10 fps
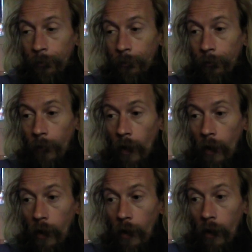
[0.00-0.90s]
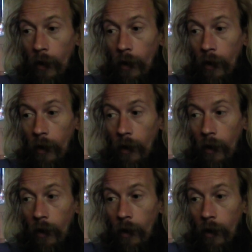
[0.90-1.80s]

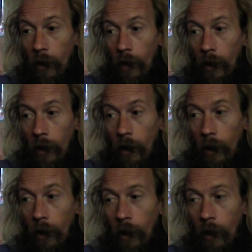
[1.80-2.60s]
No one is speaking in this clip.